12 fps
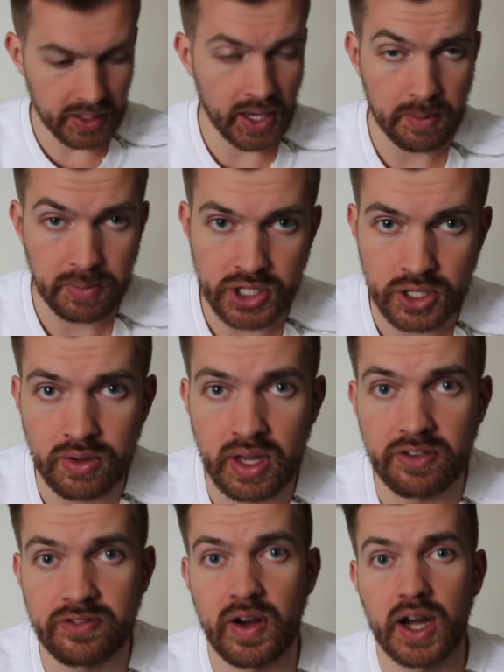yeah, make sure you get
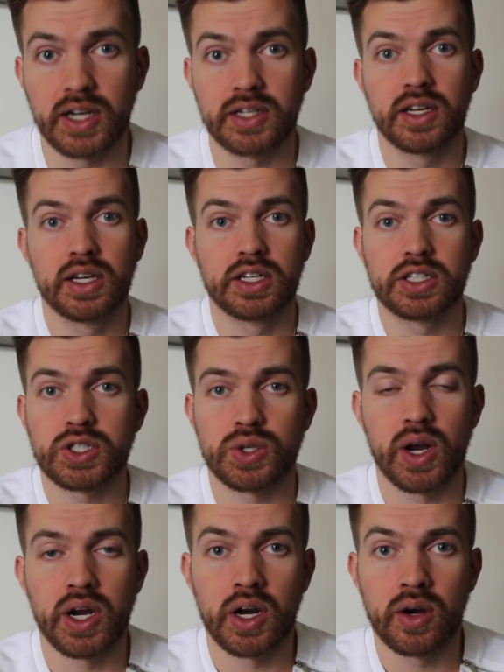a fine
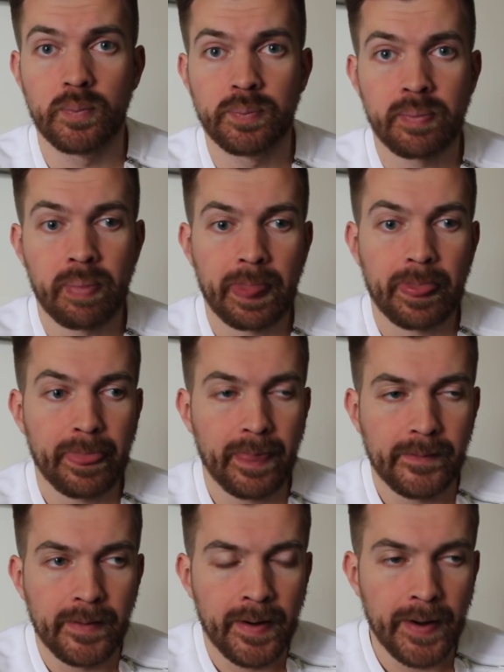strainer.
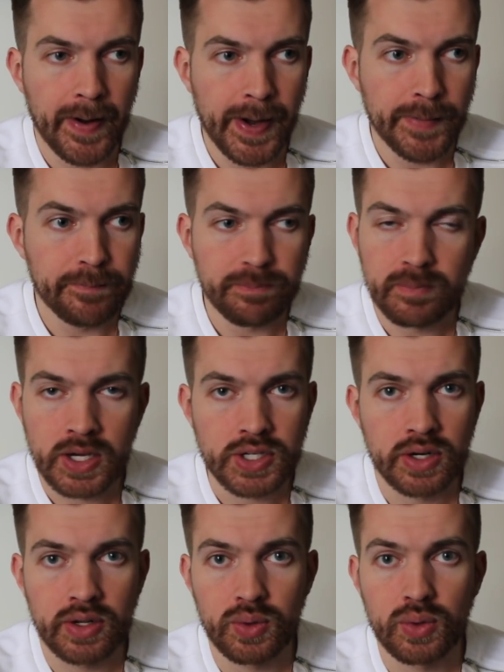Make
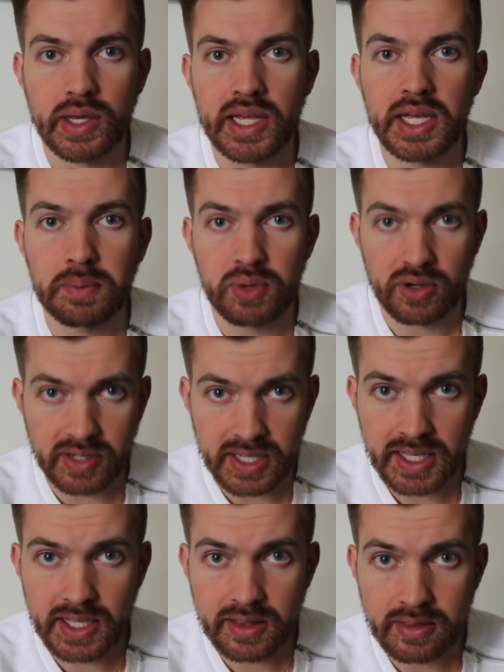sure you keep your
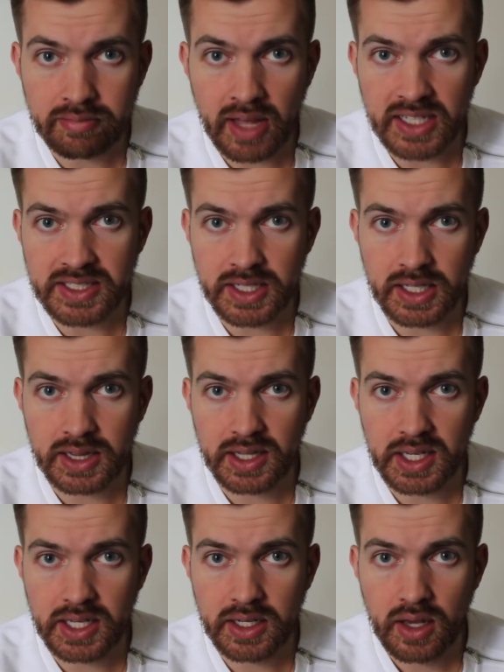teeth nice and
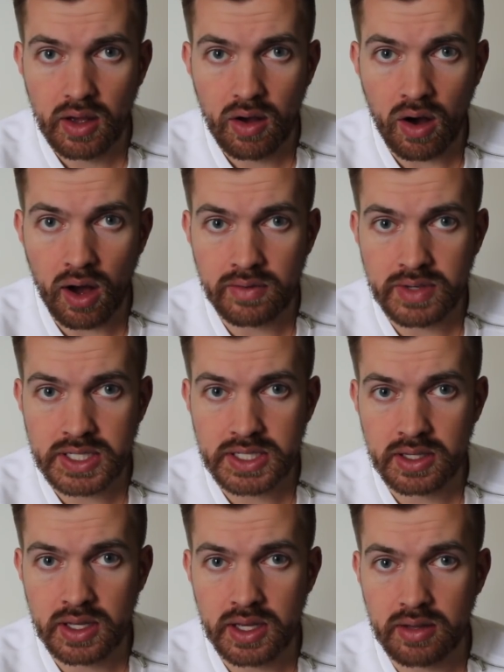clean.
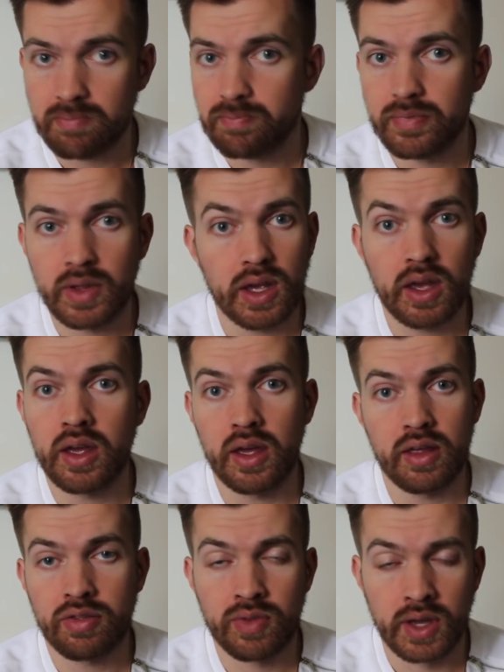Obviously,
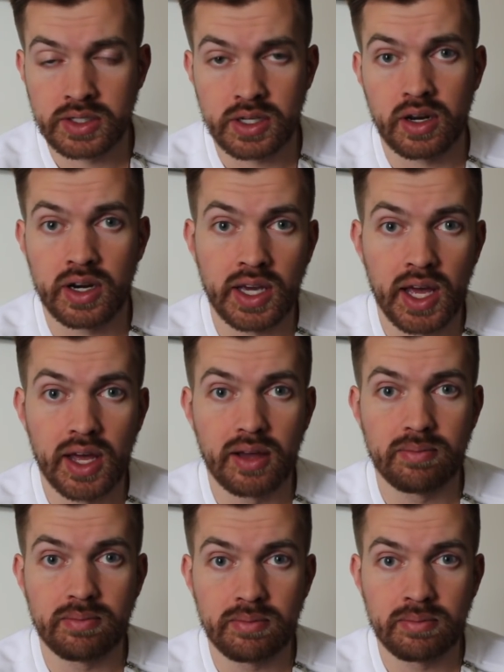things are gonna
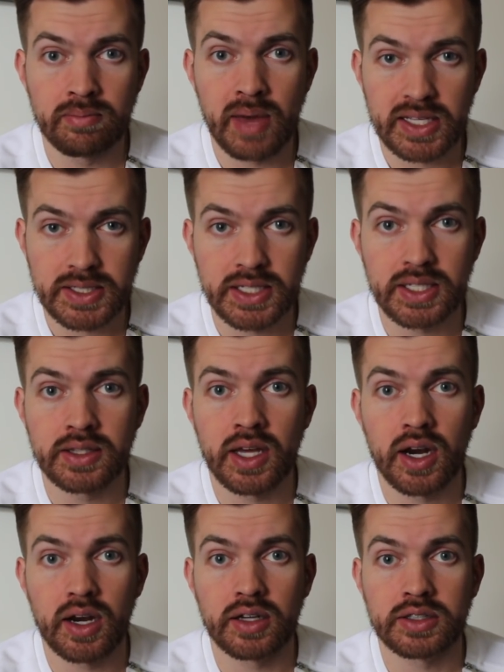get messy in
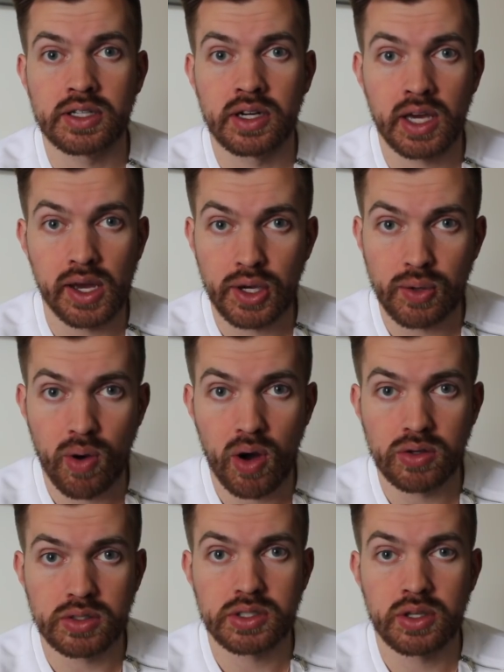there. It's gonna get
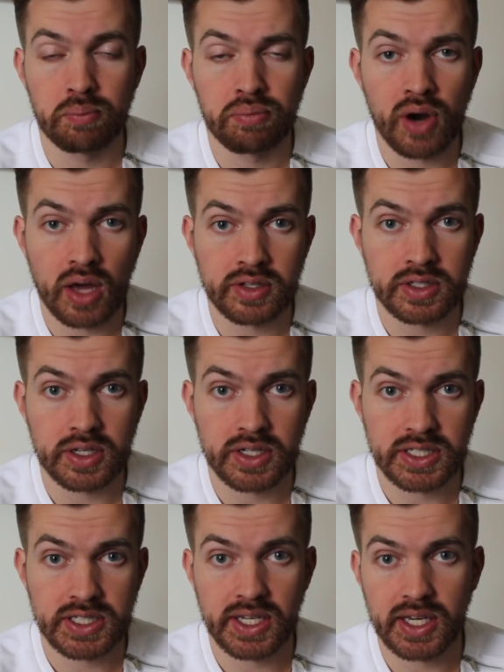gross. Your breath is
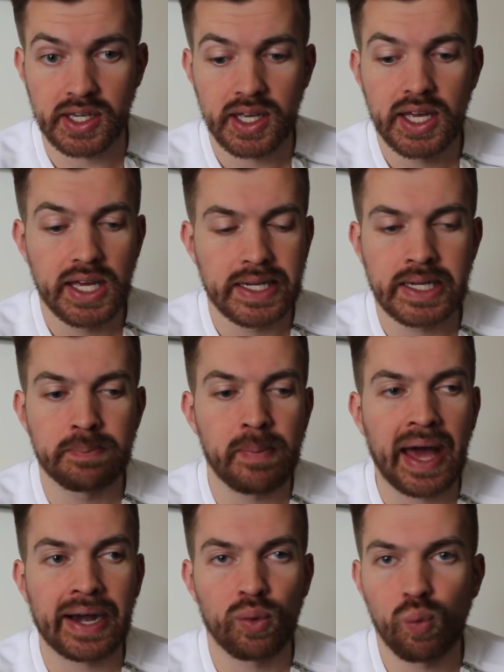gonna stink. It didn't
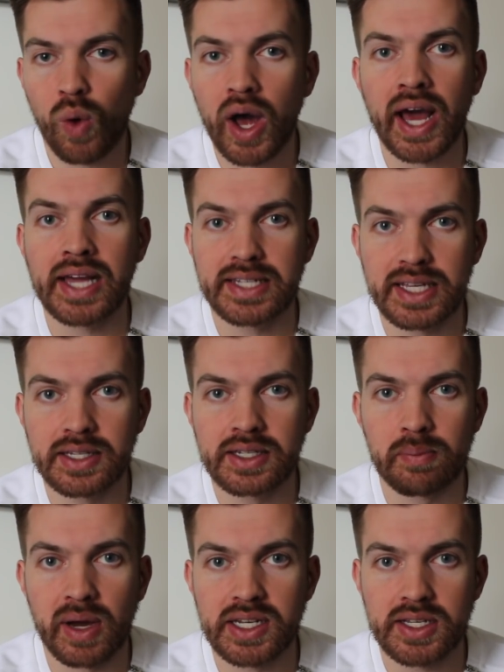matter what I did
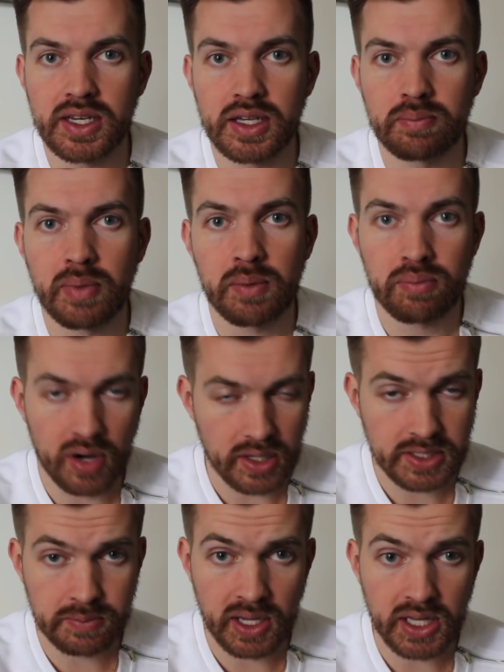to my teeth. My
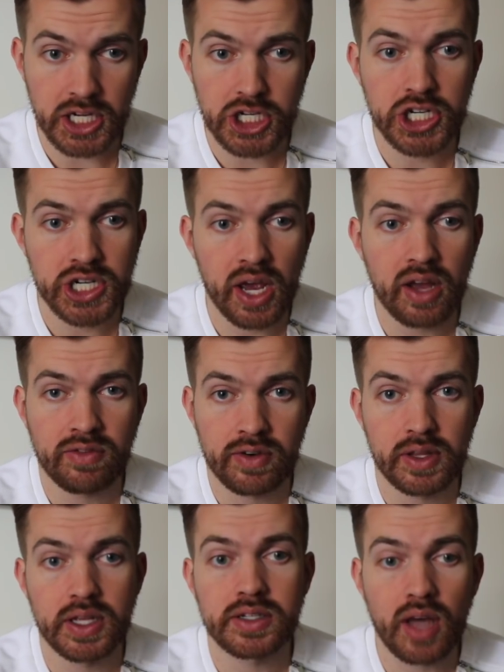breath smelled like shit
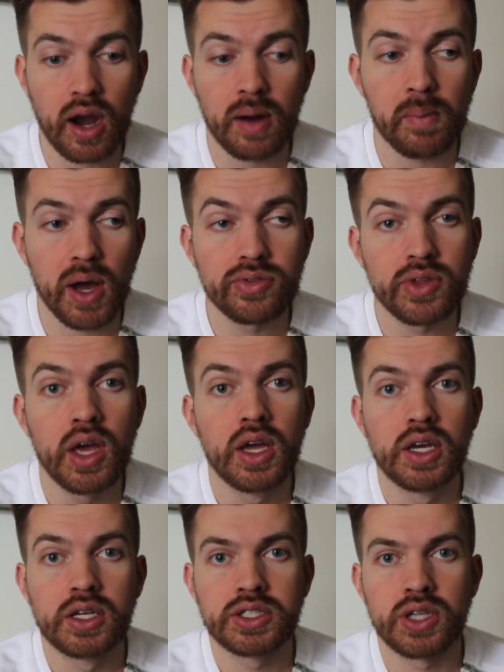for the entire month.
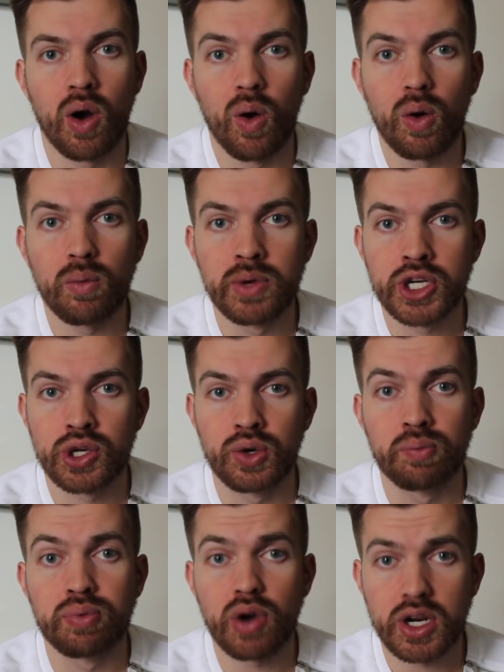So make sure
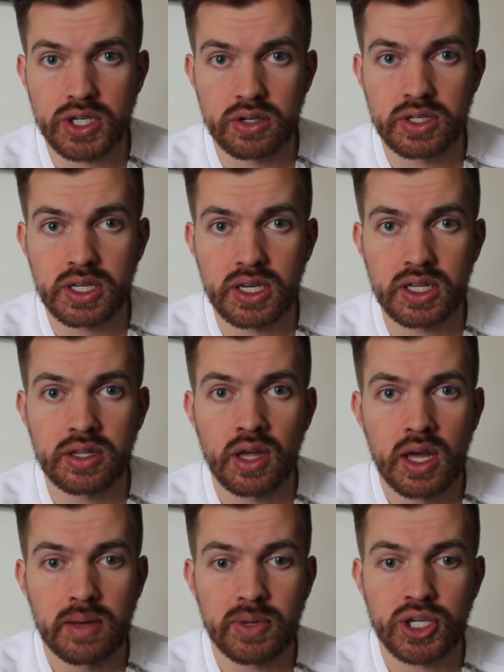you brush your teeth.
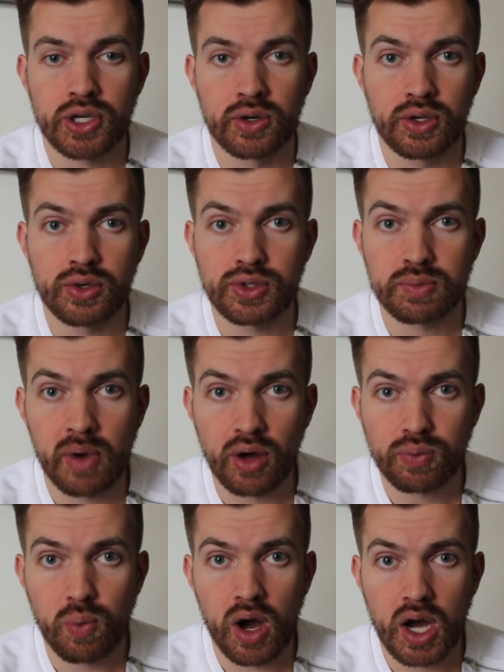Make sure you use
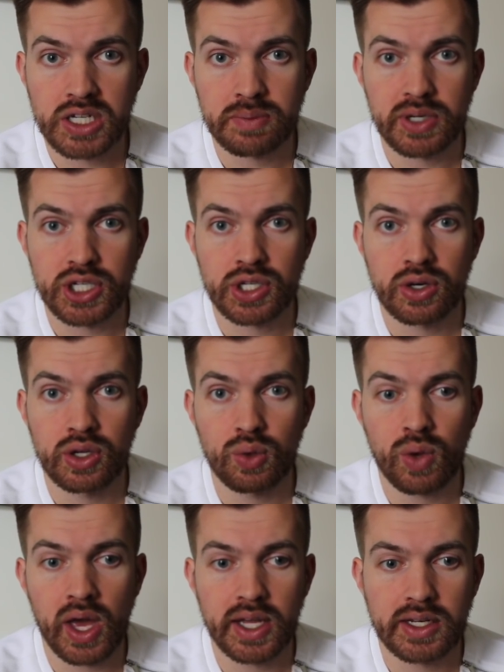mouthwash. Make sure
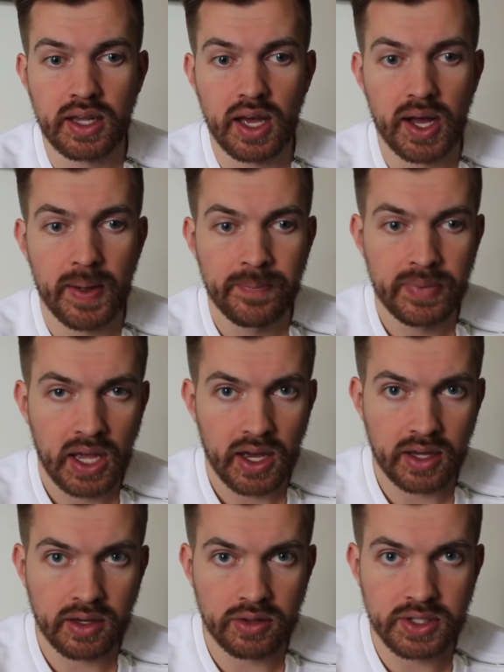you get,
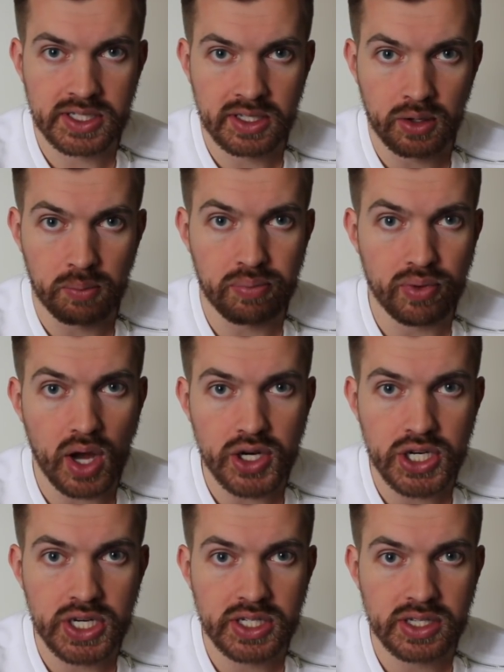I got these little
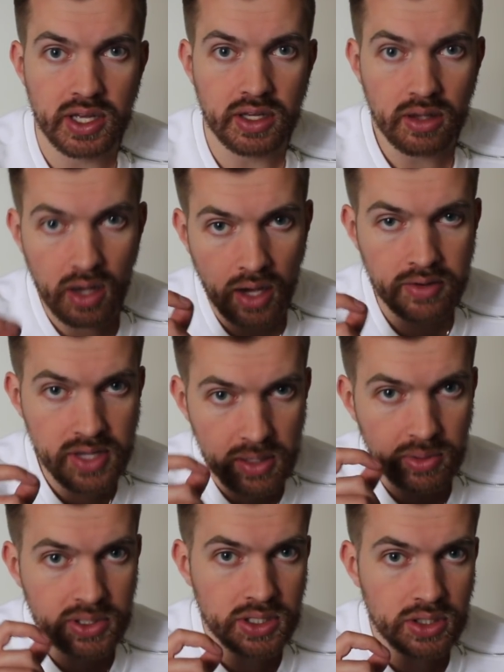brushes that I was
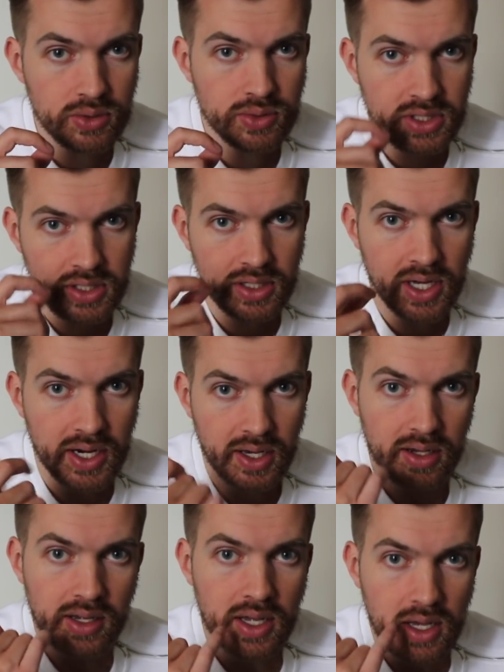able to use to kind
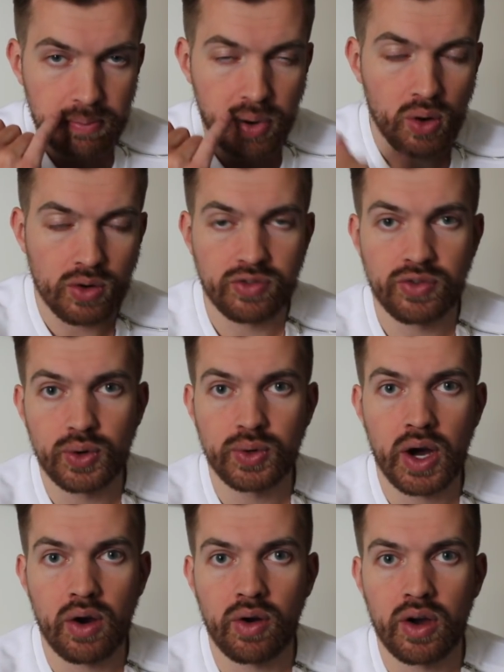of poke
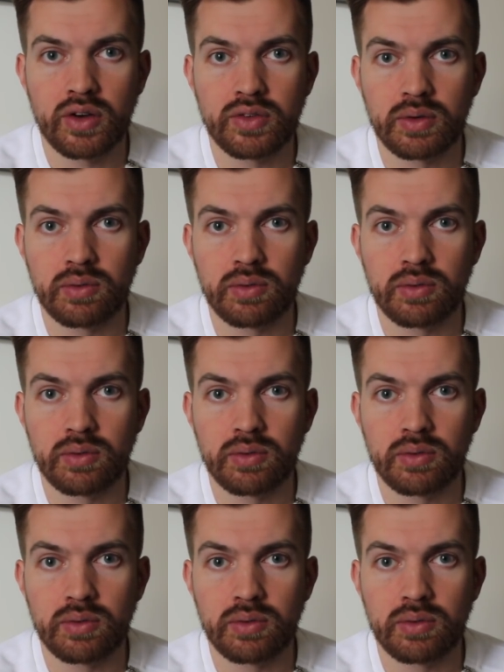food out of